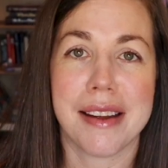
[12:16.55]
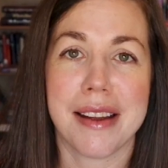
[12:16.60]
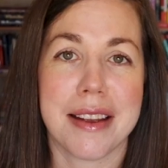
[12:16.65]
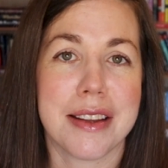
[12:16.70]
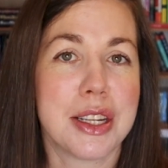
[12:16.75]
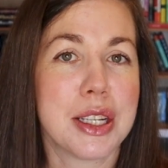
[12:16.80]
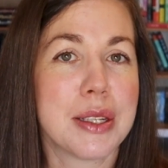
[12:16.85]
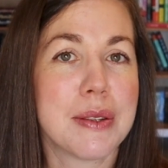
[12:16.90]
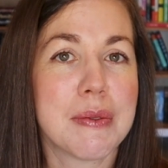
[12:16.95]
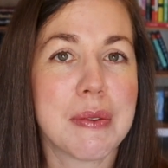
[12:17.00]

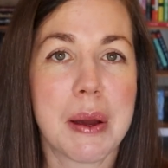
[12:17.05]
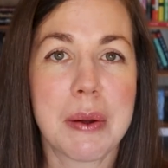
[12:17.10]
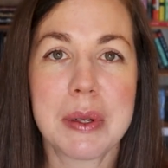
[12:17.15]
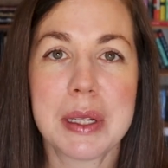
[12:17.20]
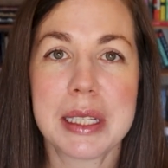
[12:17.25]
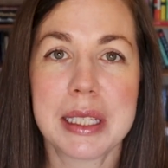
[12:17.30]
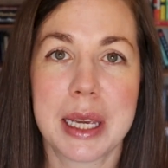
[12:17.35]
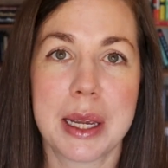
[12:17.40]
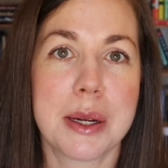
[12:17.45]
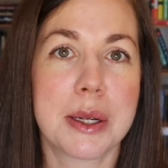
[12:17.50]
I just found
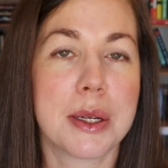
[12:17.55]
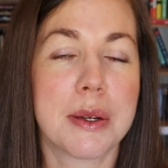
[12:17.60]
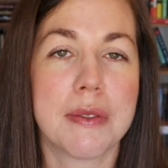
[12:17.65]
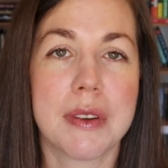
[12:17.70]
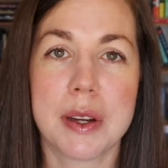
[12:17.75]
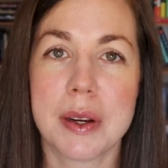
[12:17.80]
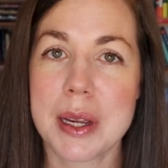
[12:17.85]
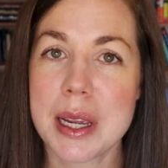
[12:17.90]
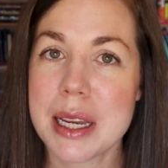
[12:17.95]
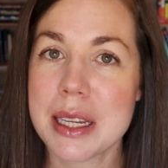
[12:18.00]
his character
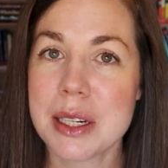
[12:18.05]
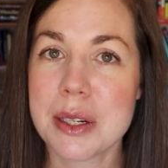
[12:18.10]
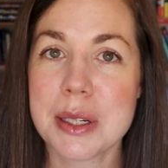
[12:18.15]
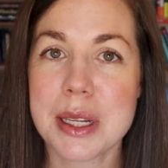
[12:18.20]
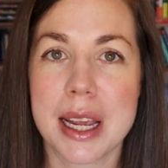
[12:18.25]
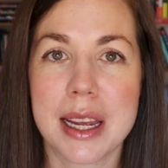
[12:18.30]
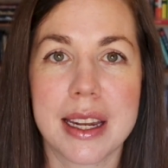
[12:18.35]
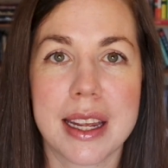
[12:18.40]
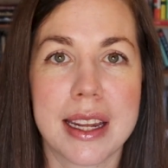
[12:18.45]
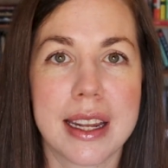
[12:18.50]
very
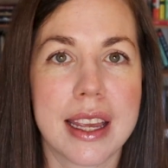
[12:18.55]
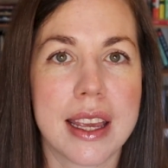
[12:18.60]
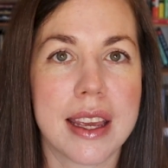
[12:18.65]
entertaining.